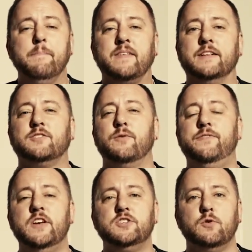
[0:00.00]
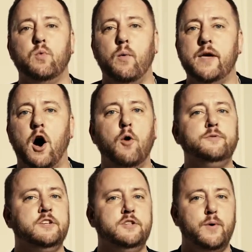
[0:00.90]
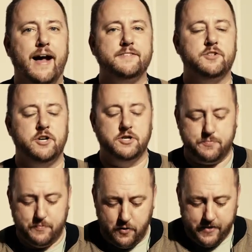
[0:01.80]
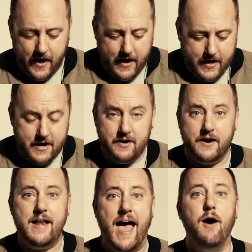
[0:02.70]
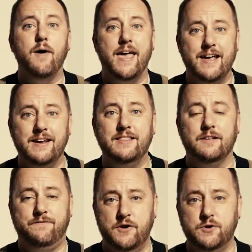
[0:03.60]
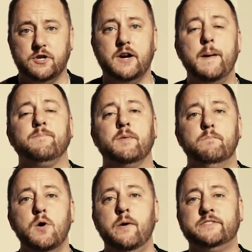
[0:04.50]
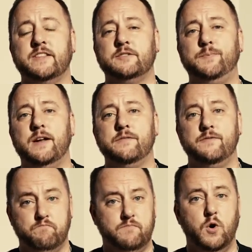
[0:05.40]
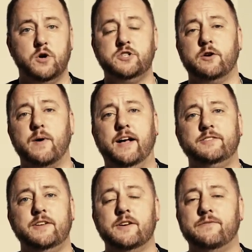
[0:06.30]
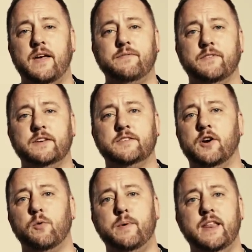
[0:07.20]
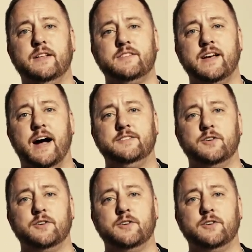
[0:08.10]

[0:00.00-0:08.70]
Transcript: And so, vision, what we hope to do as a church, both here and now and in the future, moves at the speed of your generosity and your faithfulness and your obedience to God.